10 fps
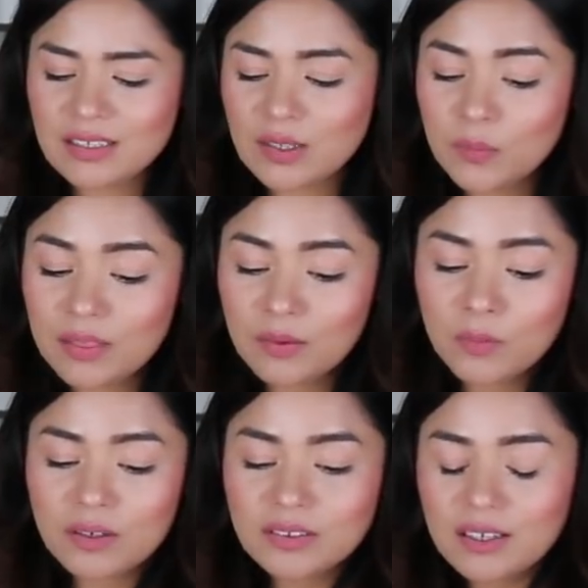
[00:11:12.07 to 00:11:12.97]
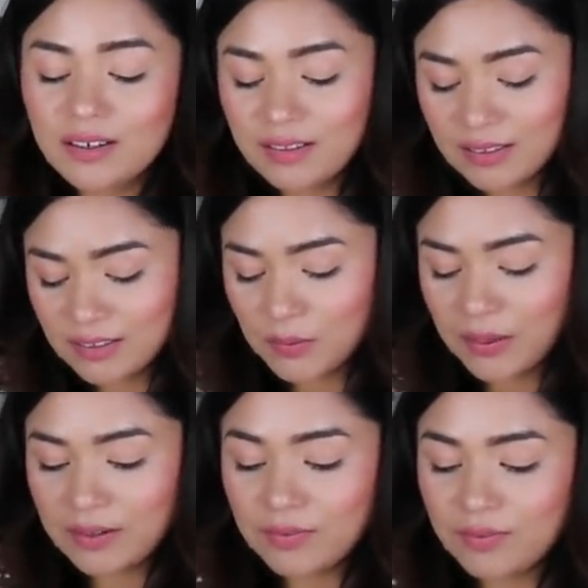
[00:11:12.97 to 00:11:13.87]
So with the world card in this
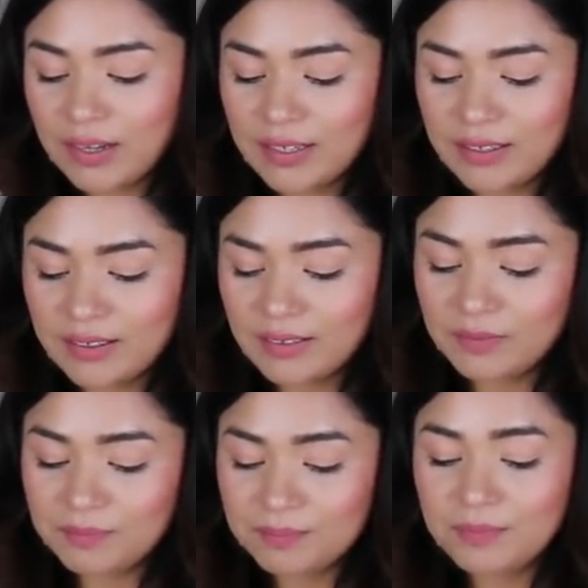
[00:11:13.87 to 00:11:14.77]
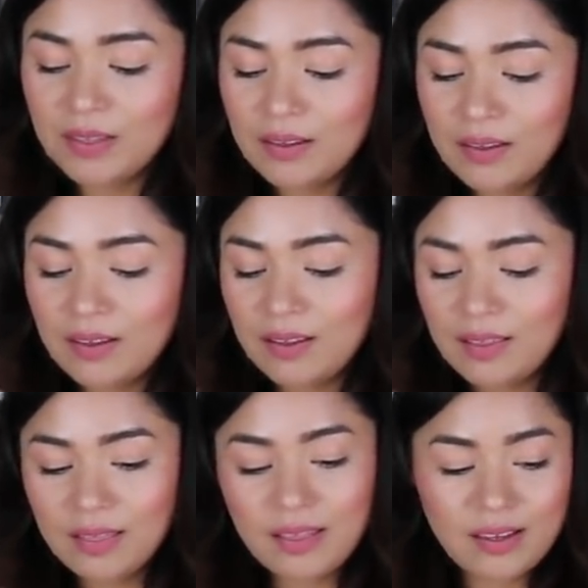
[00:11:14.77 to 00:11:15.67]
three of fire,
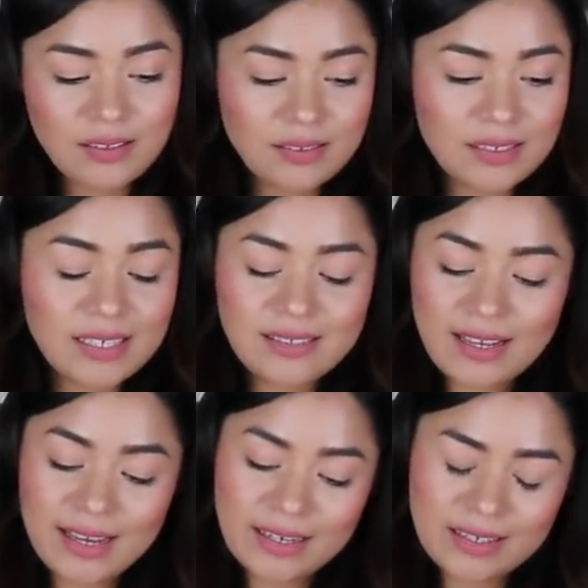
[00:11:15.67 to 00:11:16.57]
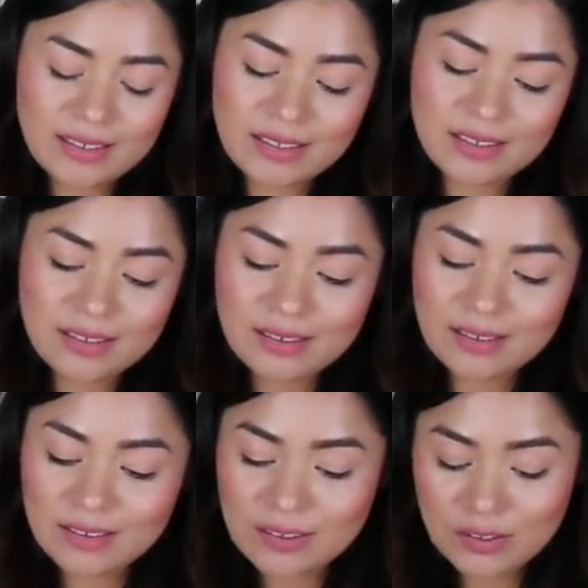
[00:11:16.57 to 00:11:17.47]
this is headed
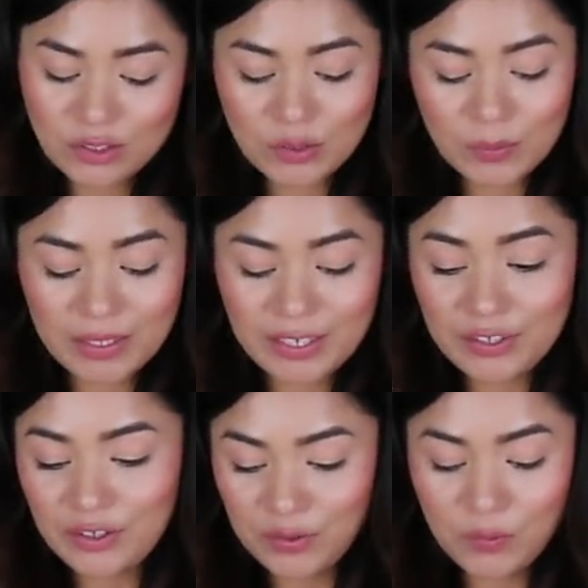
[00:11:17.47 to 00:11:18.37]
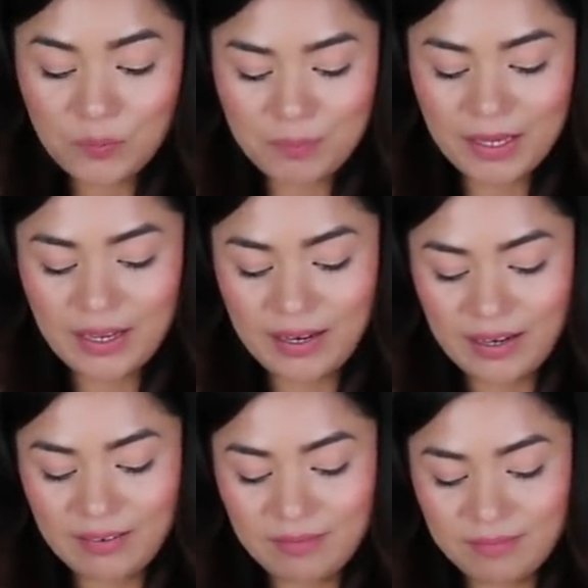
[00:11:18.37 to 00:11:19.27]
to a new
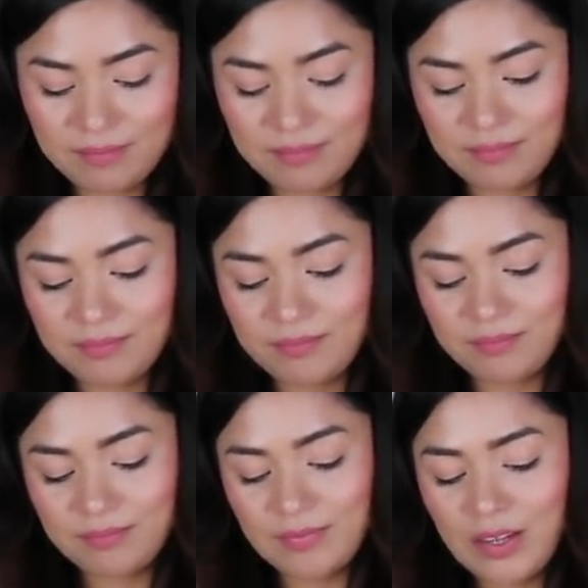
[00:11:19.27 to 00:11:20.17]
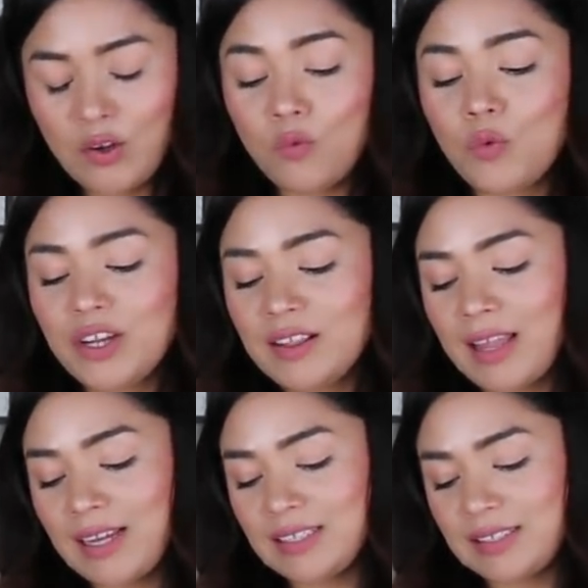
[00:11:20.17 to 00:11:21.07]
beginning
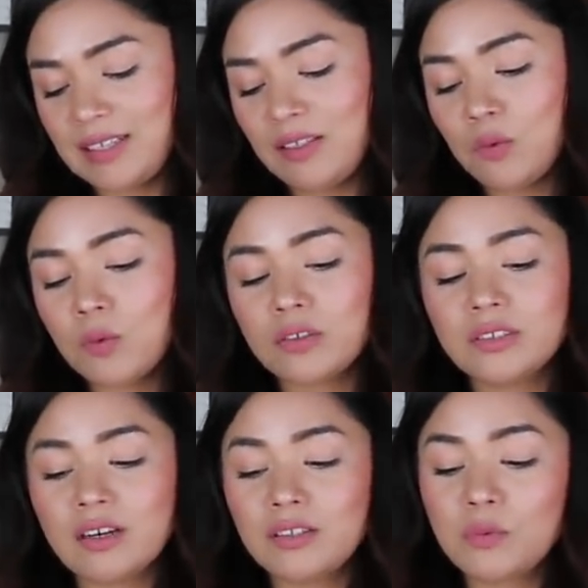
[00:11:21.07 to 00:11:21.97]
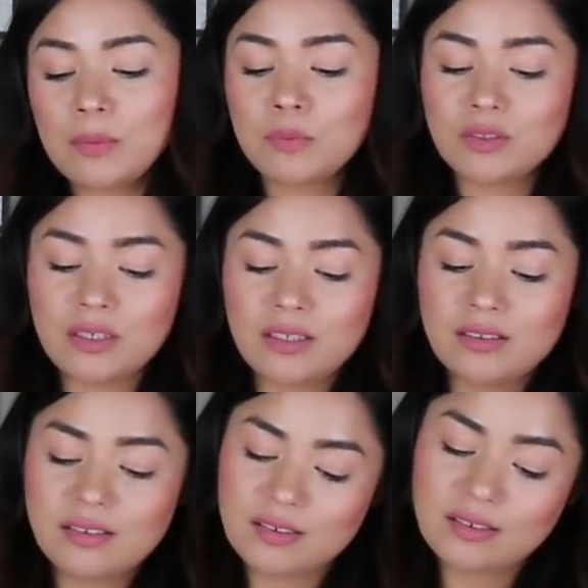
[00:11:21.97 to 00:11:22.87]
realizing the world card
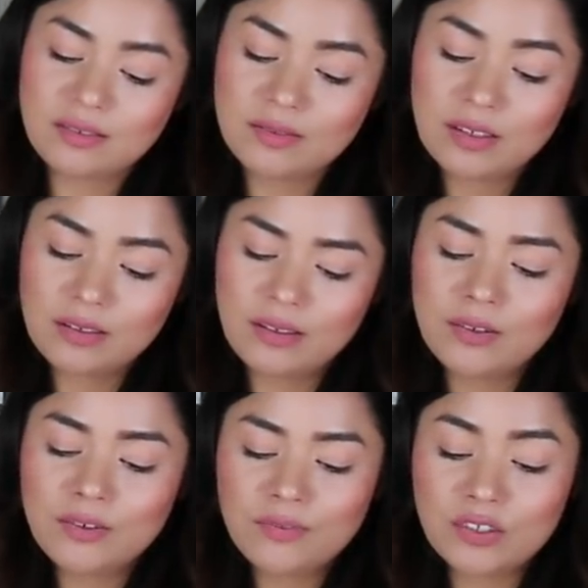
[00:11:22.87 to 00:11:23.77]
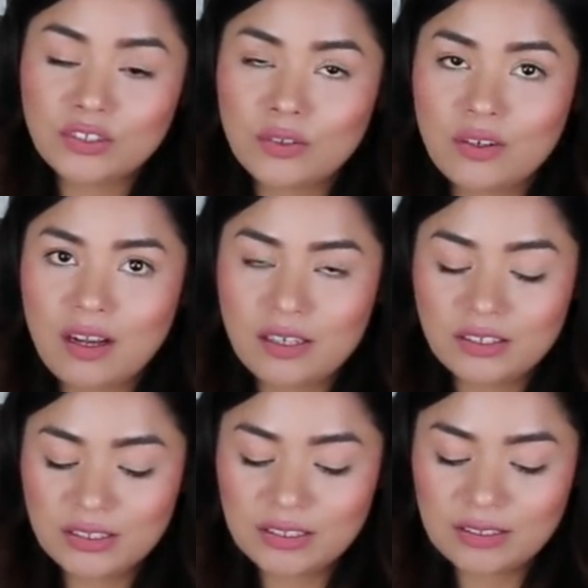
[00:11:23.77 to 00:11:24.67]
represents universal
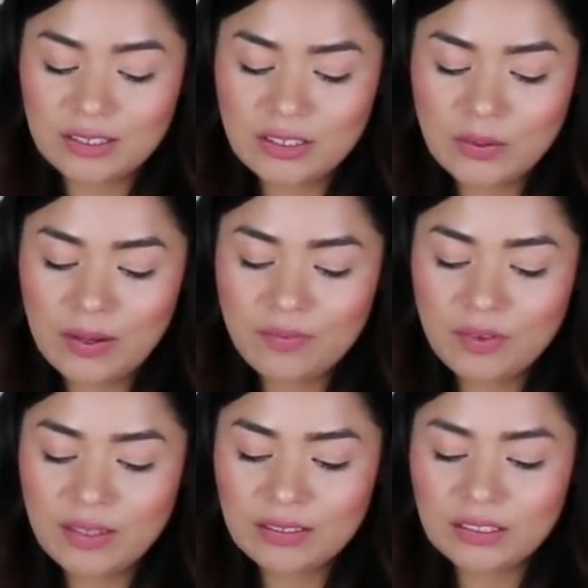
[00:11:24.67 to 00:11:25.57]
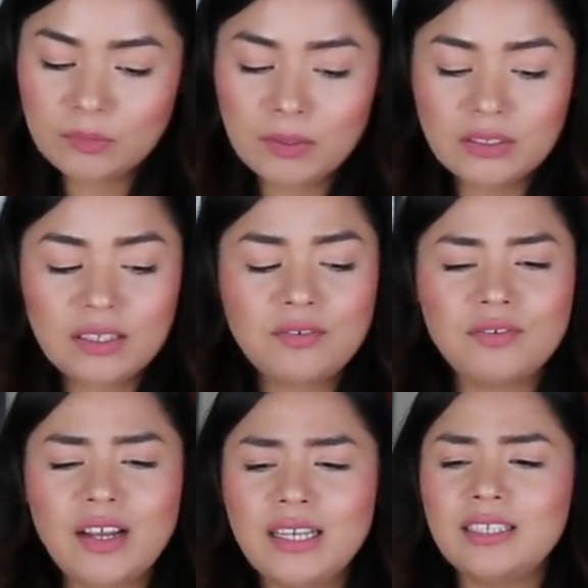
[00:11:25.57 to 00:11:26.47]
consciousness. So I feel like this person
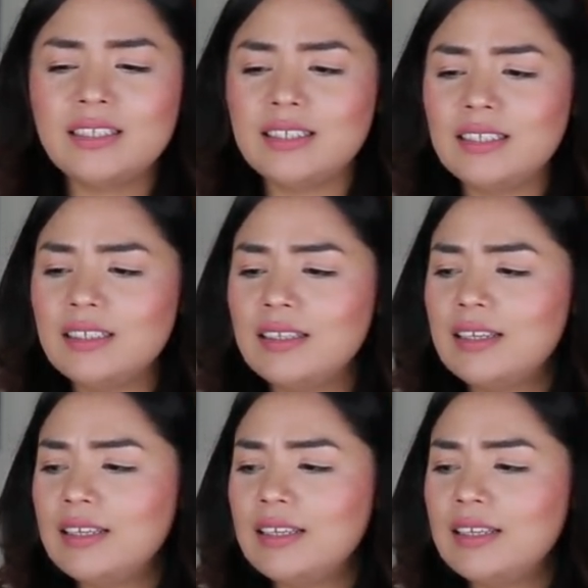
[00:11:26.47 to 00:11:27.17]
finally